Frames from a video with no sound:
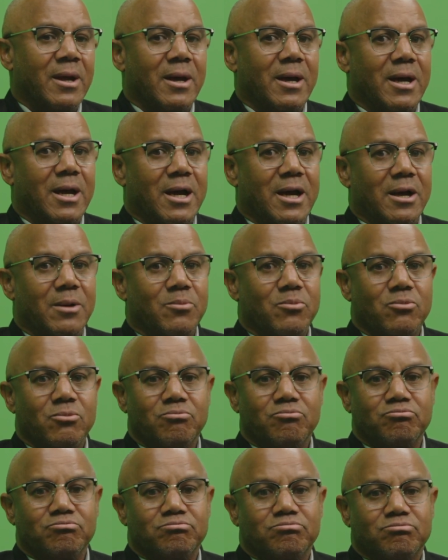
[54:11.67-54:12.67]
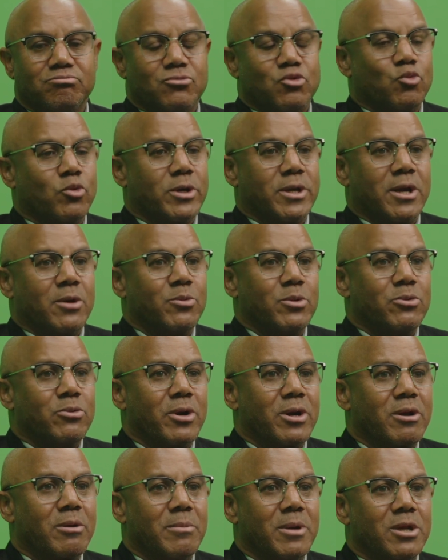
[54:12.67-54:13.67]
What I would
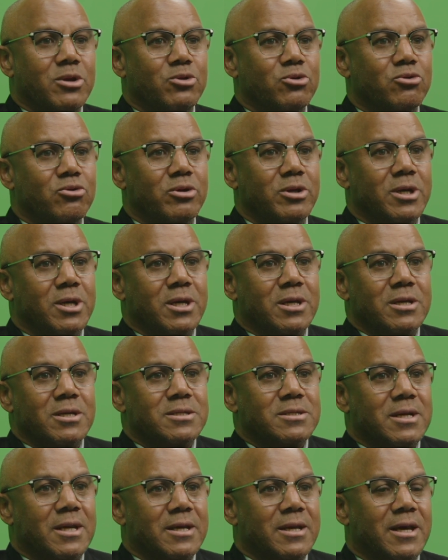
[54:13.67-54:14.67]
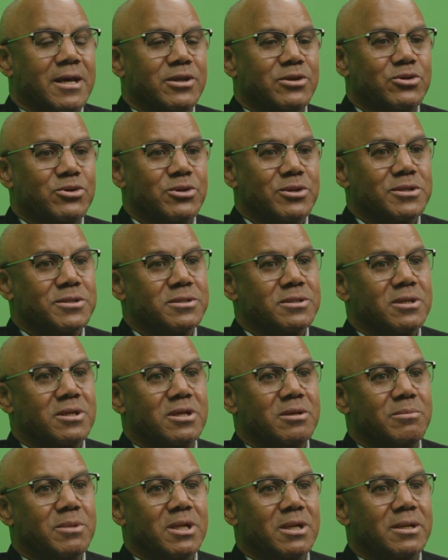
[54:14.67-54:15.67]
recommend you do in a case like that, you just stay in
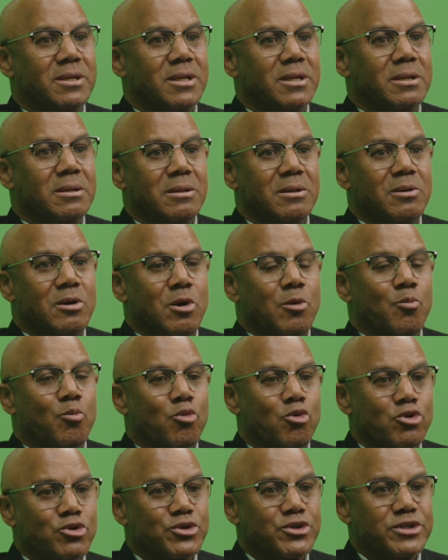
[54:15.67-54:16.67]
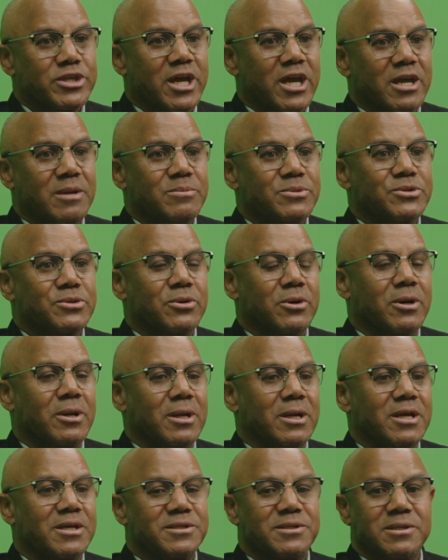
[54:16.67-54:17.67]
the building. Most times,
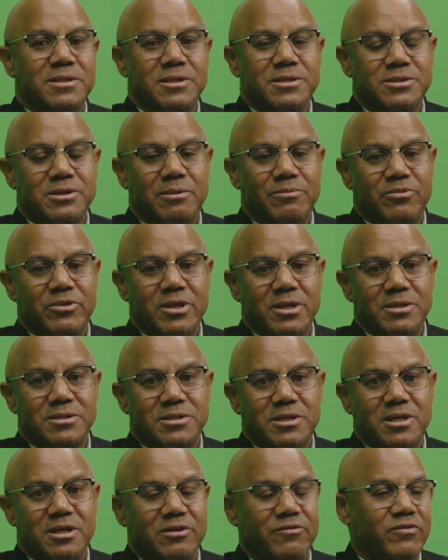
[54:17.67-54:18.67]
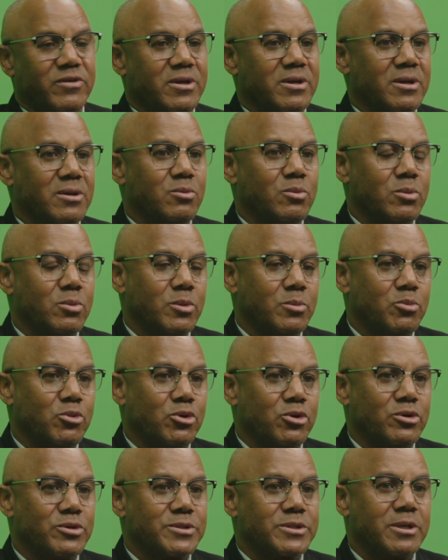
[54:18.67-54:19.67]
unless it is something significant, we would
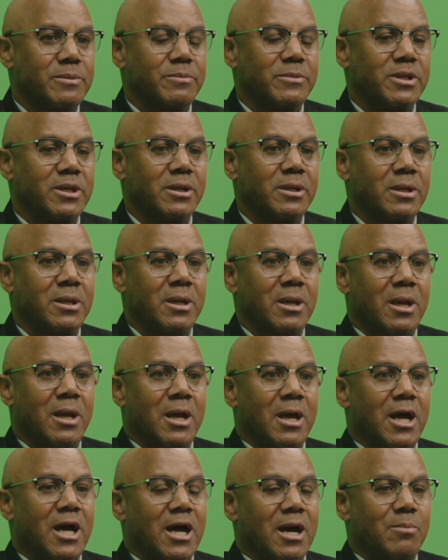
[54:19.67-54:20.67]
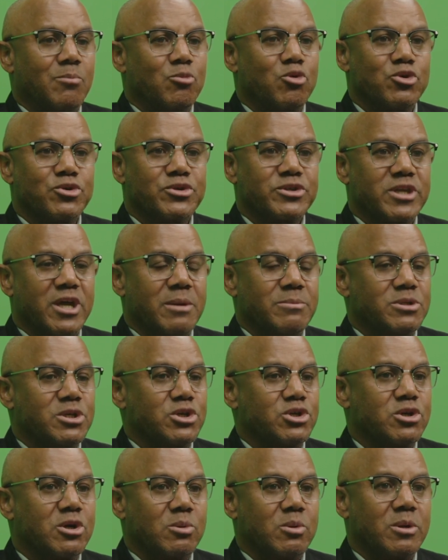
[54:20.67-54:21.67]
put out something. Most times the
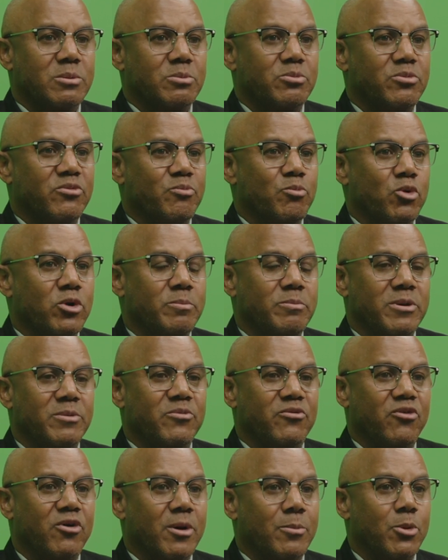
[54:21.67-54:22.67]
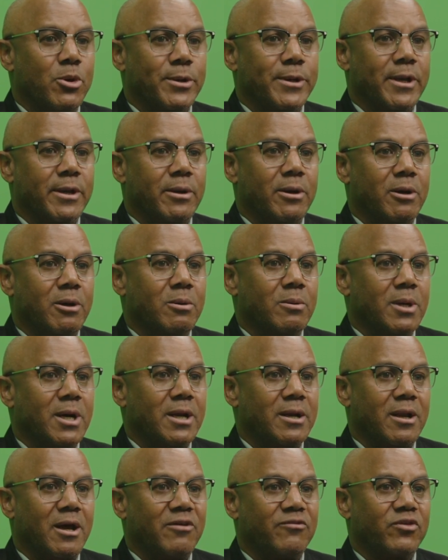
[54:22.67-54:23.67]
shower would be for about an hour,
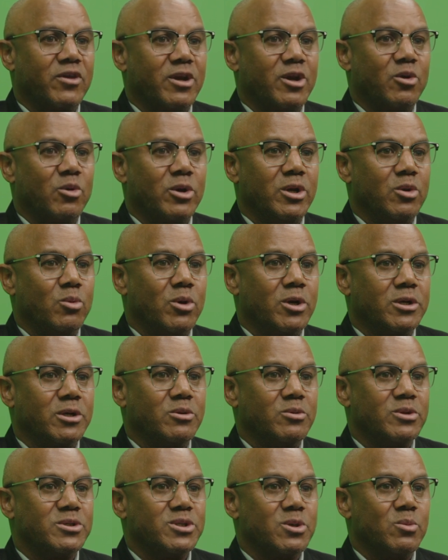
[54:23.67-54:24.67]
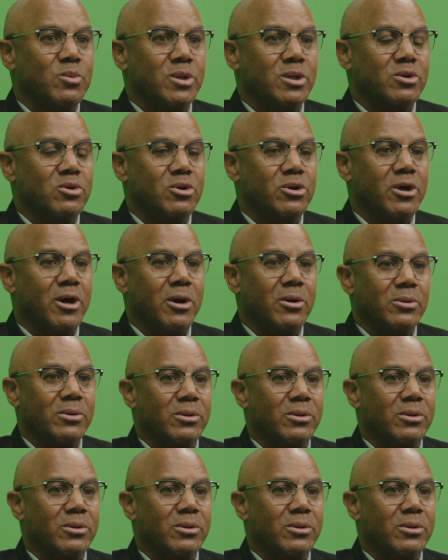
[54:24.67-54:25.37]
and after the water will go down.